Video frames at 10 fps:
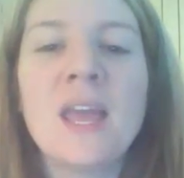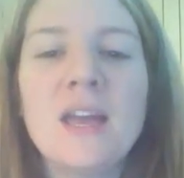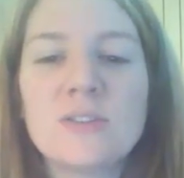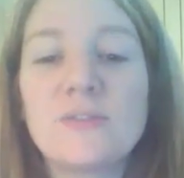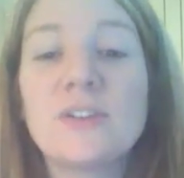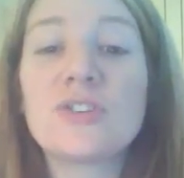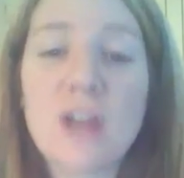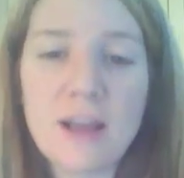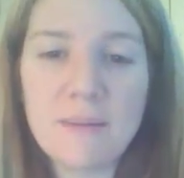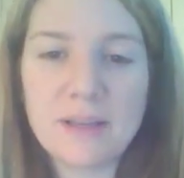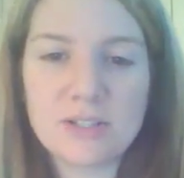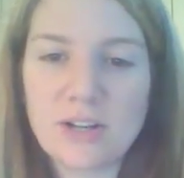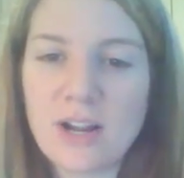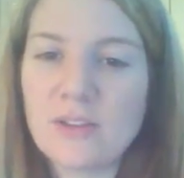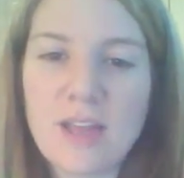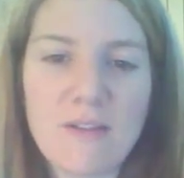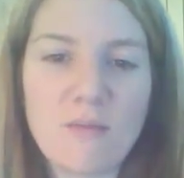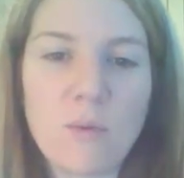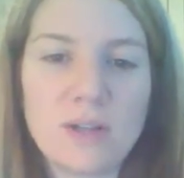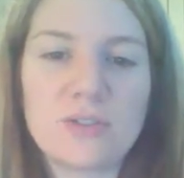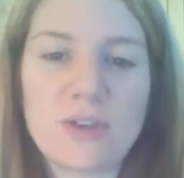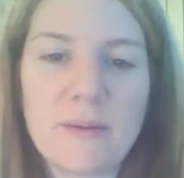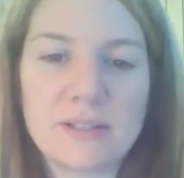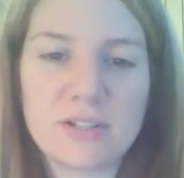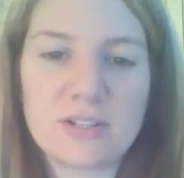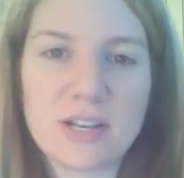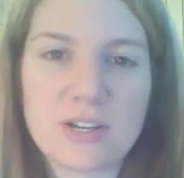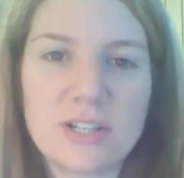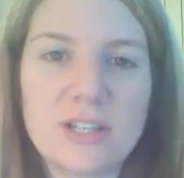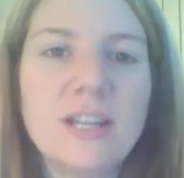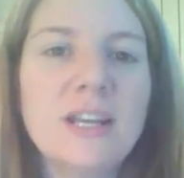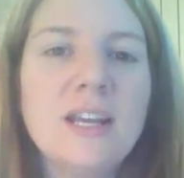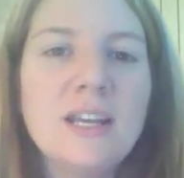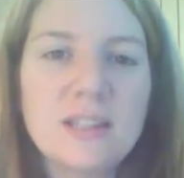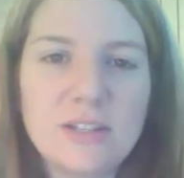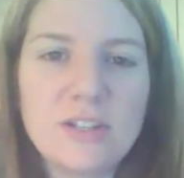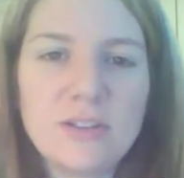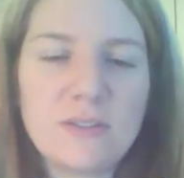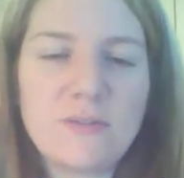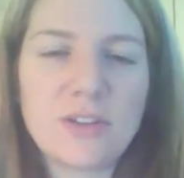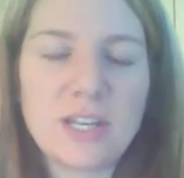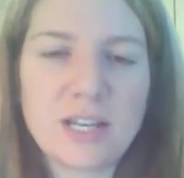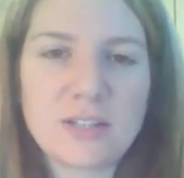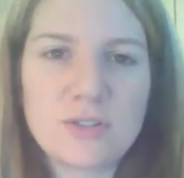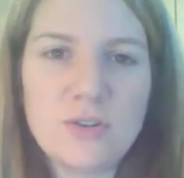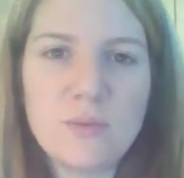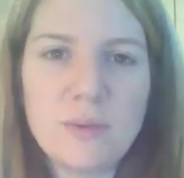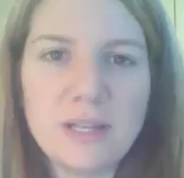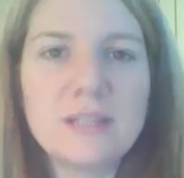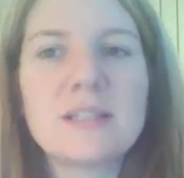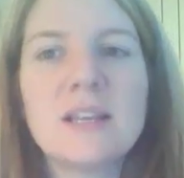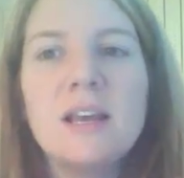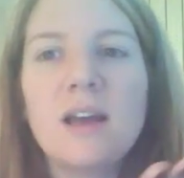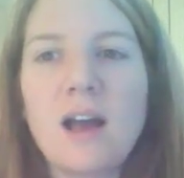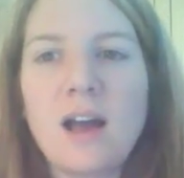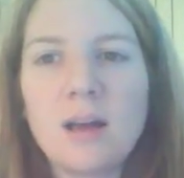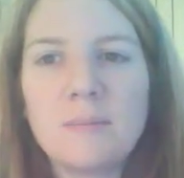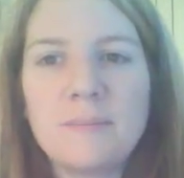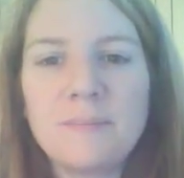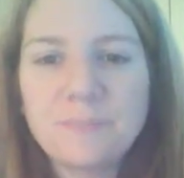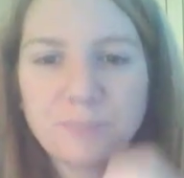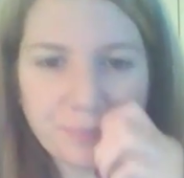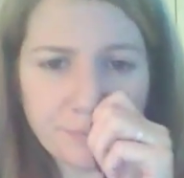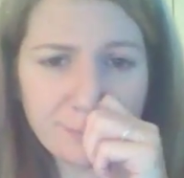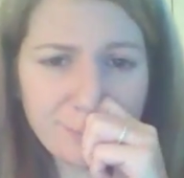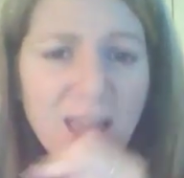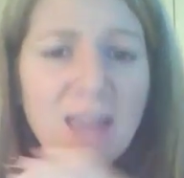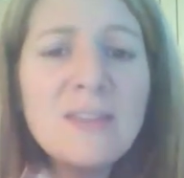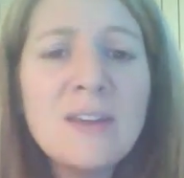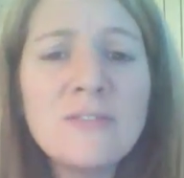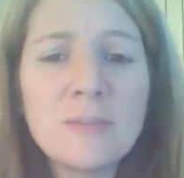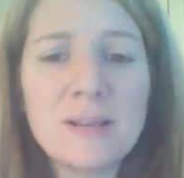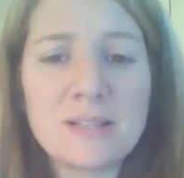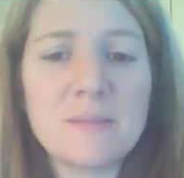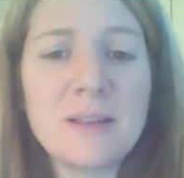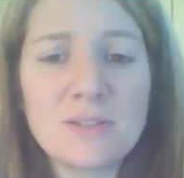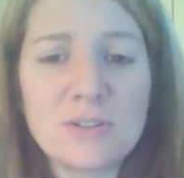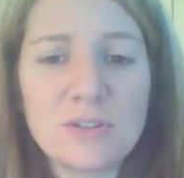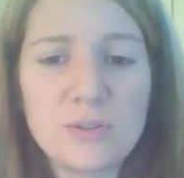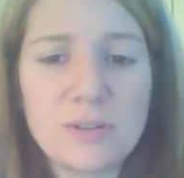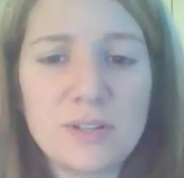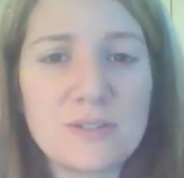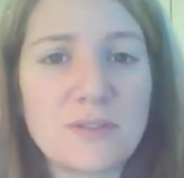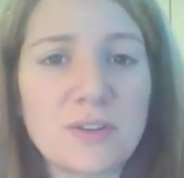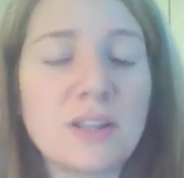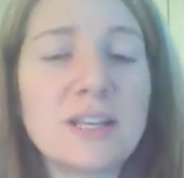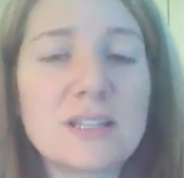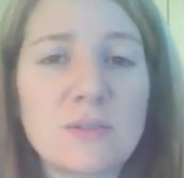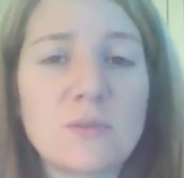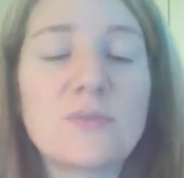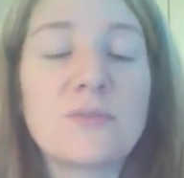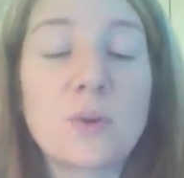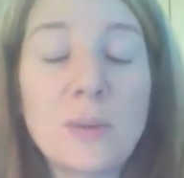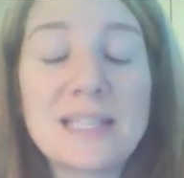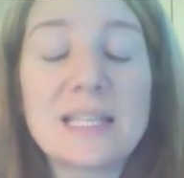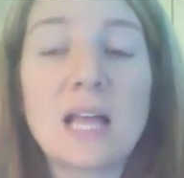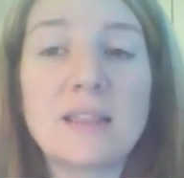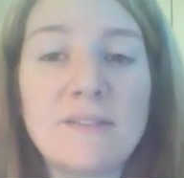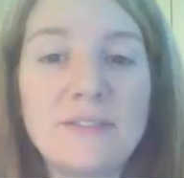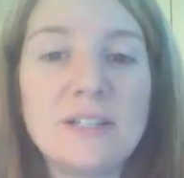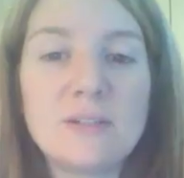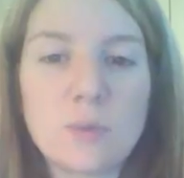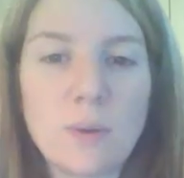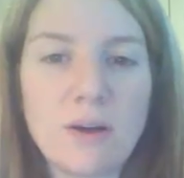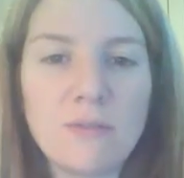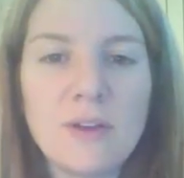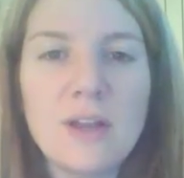so if you're a trimester, I only have one trimester section for the next 2 weeks. And then for my semester students for weeks 11 and 12,